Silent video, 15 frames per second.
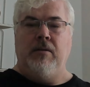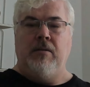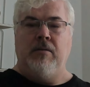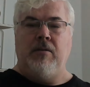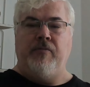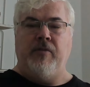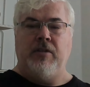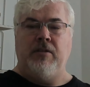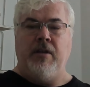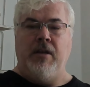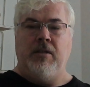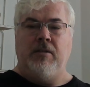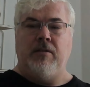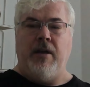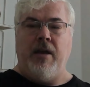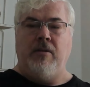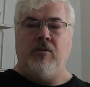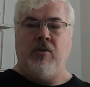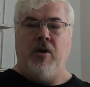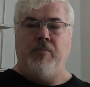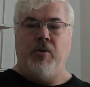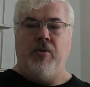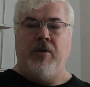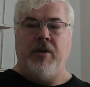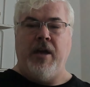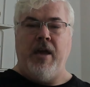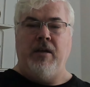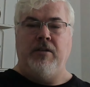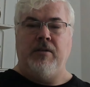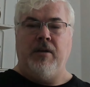To facilitate
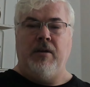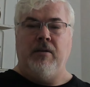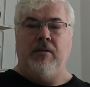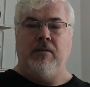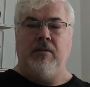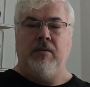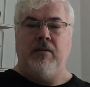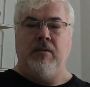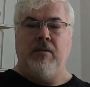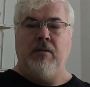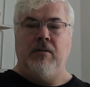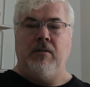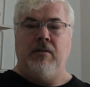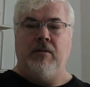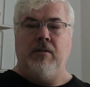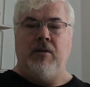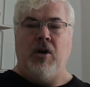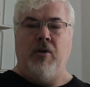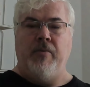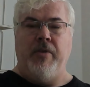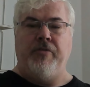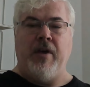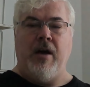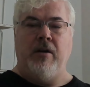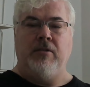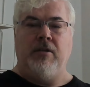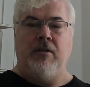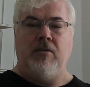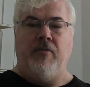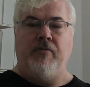communication over
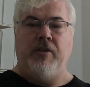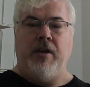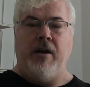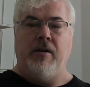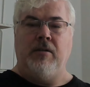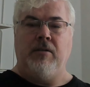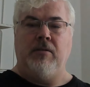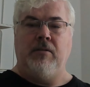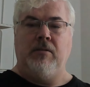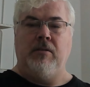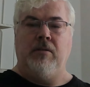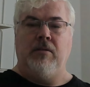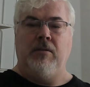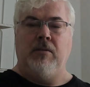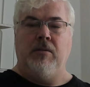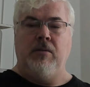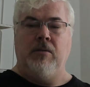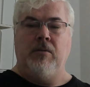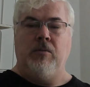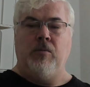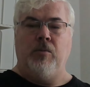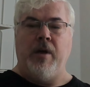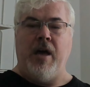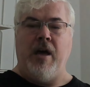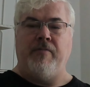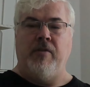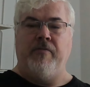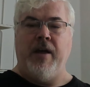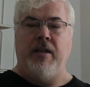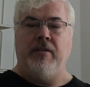thousands of years, we have
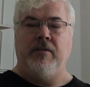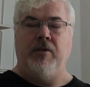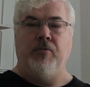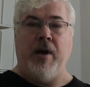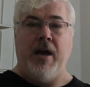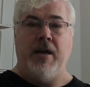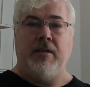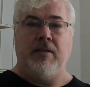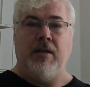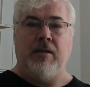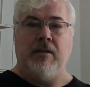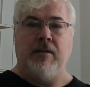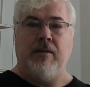invented writing.